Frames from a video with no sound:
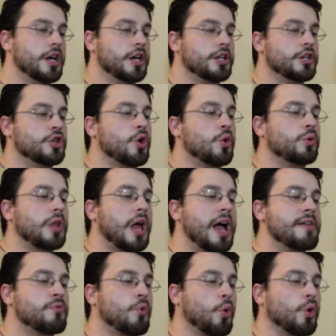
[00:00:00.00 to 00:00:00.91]
No
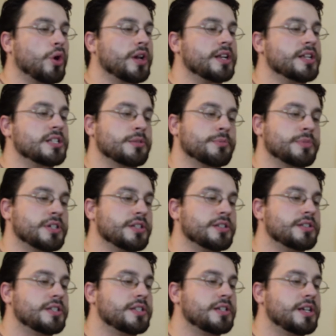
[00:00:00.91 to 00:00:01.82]
live organism
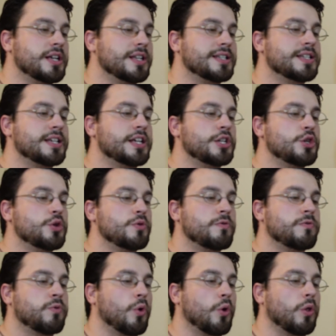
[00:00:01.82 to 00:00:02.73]
can continue
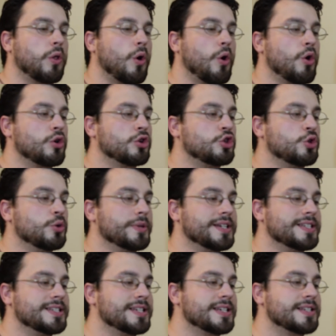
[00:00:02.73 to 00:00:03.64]
for long to
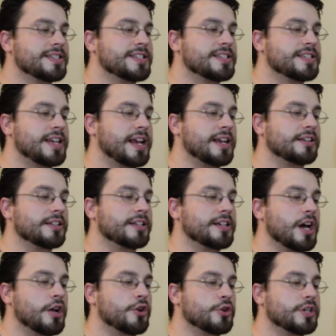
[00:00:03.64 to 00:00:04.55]
exist
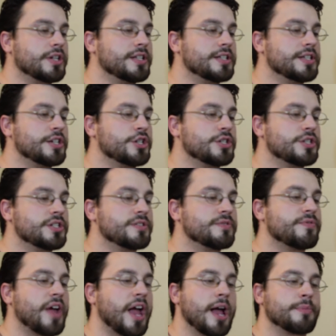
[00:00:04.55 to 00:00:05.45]
sanely under conditions
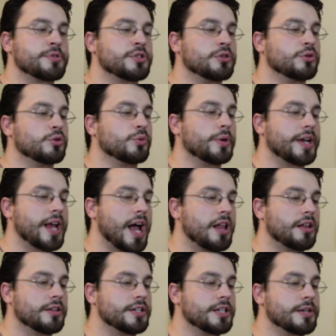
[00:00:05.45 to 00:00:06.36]
of absolute
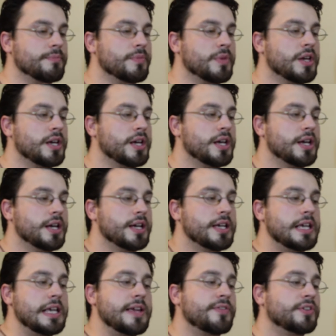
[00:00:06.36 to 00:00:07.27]
reality.
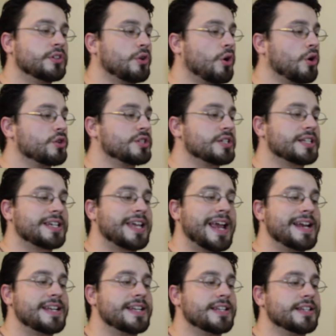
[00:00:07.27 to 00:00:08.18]
Even larks and
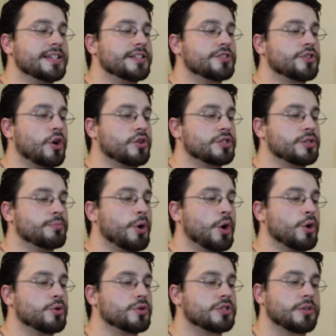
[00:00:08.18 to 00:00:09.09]
katydids are
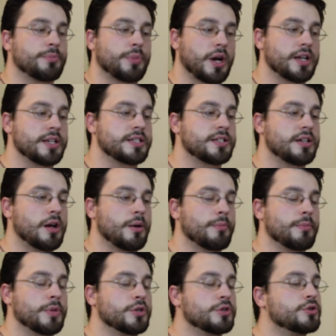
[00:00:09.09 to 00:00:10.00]
supposed by
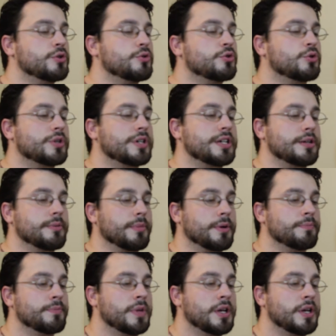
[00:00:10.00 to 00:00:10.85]
some to dream